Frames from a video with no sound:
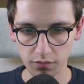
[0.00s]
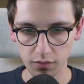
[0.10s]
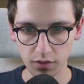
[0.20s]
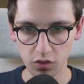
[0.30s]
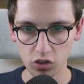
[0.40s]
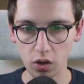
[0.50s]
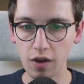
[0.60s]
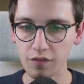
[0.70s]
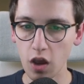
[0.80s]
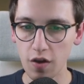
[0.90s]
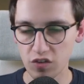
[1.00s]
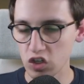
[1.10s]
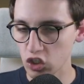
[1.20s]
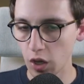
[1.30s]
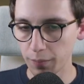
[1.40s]
So I've
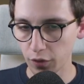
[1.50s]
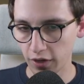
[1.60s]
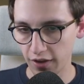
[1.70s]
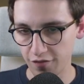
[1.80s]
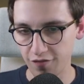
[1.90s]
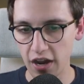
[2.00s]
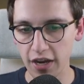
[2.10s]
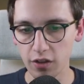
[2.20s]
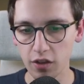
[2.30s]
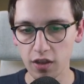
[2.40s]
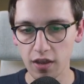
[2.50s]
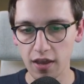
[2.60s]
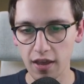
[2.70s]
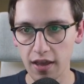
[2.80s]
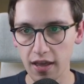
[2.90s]
just uploaded a file,
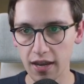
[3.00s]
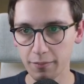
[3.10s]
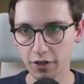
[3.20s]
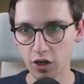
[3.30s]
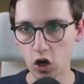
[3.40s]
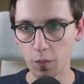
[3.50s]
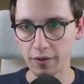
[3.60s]
and I'm going to open it